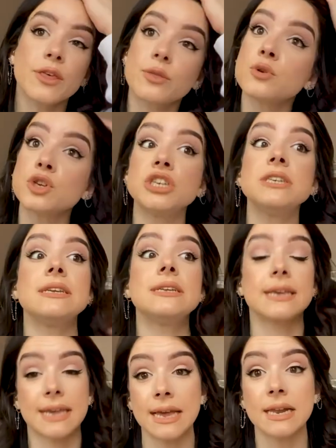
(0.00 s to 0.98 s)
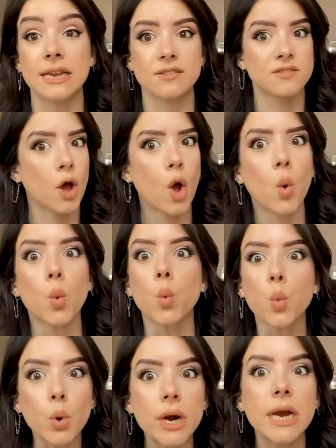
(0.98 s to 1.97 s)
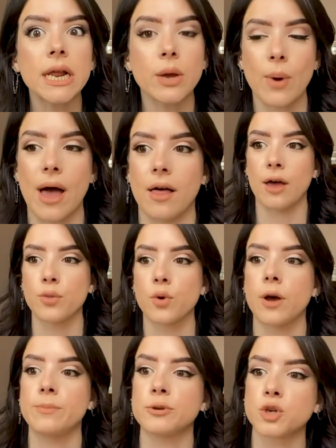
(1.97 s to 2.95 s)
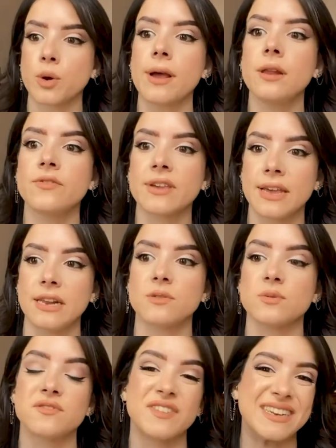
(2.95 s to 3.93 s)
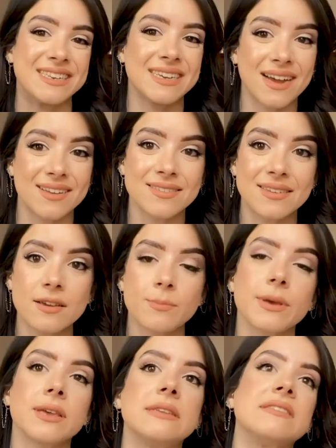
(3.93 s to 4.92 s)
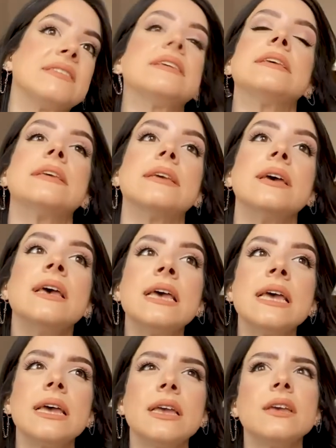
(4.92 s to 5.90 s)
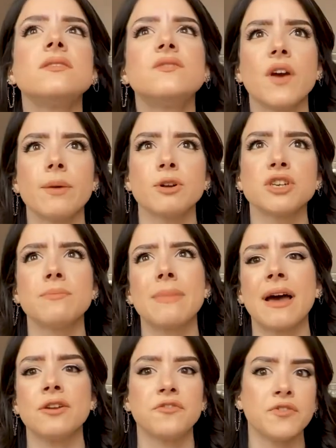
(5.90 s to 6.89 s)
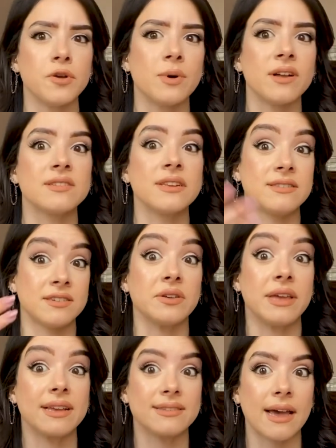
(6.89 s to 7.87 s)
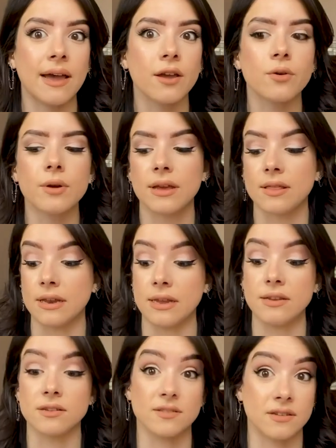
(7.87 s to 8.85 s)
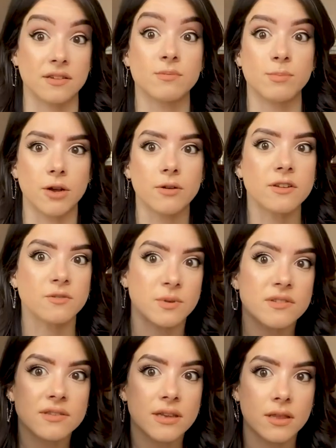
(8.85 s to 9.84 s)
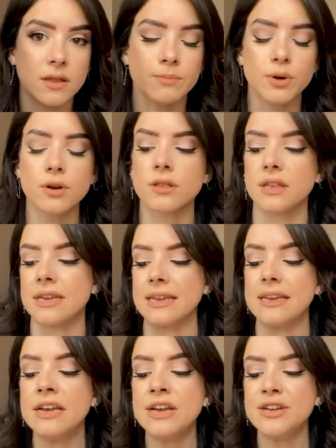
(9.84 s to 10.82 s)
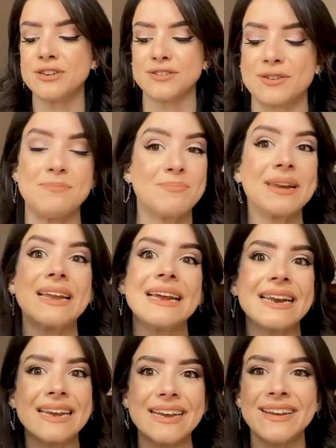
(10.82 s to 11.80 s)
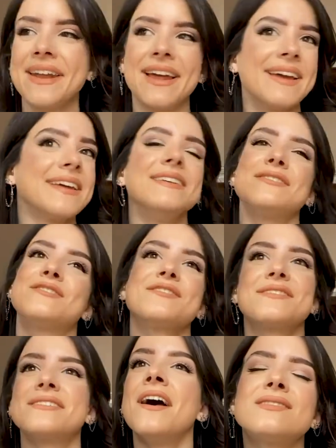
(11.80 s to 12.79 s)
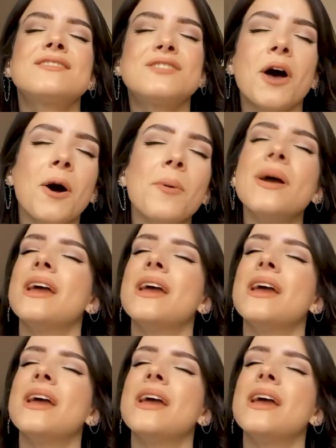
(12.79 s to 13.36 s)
I thought she did Achilles really well. I thought her portrayal of Achilles was fantastic because he is very much a man of few words until he gets angry and then he does explode, as we see in the book, that he just completely, like, is just so